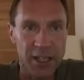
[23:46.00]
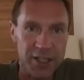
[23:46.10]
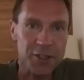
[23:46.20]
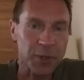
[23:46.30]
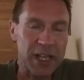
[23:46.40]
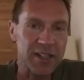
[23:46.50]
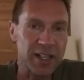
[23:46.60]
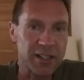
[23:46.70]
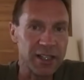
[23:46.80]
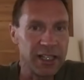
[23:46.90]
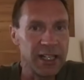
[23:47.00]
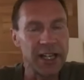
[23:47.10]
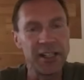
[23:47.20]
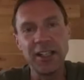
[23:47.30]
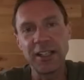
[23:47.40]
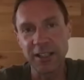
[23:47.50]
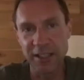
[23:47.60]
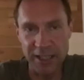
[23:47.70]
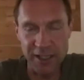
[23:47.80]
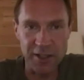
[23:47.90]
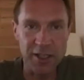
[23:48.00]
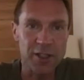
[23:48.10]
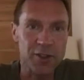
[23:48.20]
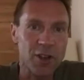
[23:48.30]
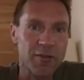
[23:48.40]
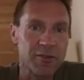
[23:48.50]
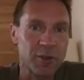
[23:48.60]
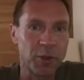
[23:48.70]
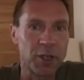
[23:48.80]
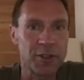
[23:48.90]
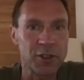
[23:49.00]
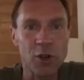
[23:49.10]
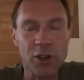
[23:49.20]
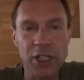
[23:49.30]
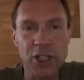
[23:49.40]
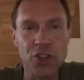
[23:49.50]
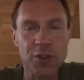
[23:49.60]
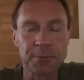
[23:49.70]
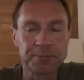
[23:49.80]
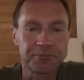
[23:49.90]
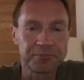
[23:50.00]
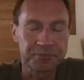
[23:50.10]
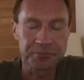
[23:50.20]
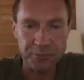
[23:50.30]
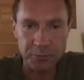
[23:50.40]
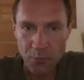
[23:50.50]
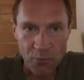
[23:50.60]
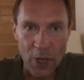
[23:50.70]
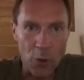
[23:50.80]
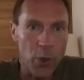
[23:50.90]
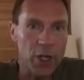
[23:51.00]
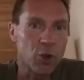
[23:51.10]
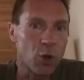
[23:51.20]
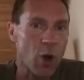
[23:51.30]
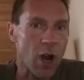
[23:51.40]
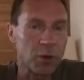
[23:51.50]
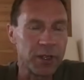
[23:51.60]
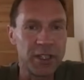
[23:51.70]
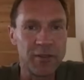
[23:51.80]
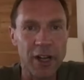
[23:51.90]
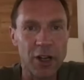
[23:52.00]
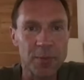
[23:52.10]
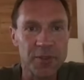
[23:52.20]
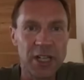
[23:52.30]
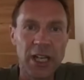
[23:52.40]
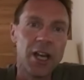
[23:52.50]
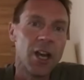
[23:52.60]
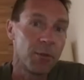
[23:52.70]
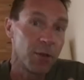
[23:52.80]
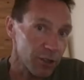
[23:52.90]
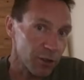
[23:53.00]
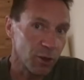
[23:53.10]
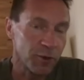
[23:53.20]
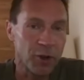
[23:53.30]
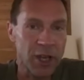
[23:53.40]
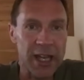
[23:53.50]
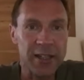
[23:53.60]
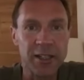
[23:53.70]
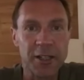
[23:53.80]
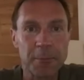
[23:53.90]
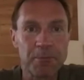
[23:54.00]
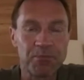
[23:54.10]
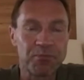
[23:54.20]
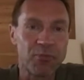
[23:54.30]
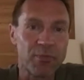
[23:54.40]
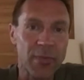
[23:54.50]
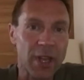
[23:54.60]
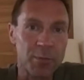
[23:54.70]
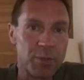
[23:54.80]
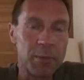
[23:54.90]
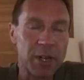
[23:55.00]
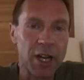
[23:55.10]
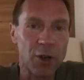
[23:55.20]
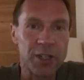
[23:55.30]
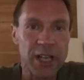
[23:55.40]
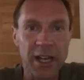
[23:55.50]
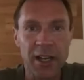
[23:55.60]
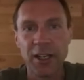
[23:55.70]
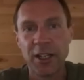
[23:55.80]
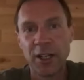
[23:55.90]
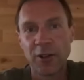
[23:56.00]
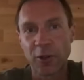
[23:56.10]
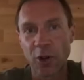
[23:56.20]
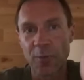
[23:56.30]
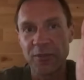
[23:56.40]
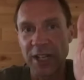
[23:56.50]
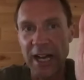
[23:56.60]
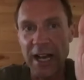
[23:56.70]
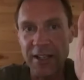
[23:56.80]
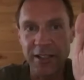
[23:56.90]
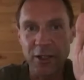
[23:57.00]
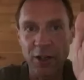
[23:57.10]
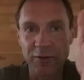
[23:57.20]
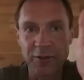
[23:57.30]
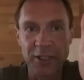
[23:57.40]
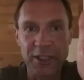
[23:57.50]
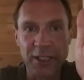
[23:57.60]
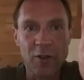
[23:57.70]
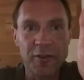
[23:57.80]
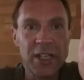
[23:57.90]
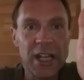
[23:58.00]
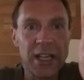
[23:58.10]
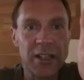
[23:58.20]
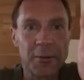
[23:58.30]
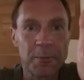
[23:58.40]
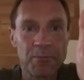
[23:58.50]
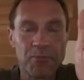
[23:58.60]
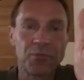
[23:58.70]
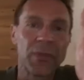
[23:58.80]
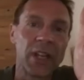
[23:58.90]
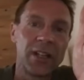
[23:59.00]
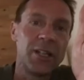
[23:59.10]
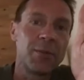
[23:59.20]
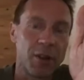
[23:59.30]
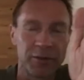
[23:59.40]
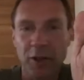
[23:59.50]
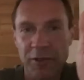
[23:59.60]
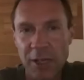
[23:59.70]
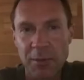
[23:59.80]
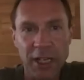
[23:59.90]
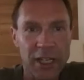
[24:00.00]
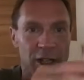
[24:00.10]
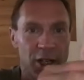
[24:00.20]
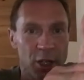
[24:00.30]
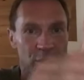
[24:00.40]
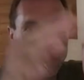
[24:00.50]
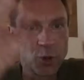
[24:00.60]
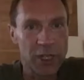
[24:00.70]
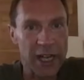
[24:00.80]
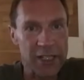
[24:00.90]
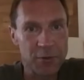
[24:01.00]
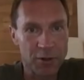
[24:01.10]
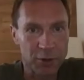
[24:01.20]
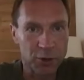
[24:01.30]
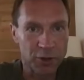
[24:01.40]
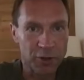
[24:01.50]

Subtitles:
His race as a leader here, he is in the service for Primož Roglič. We don't know how he develops, because don't forget, people out there, from the last day of the Dauphiné, of Dauphiné Libéré, to the last week of the Tour de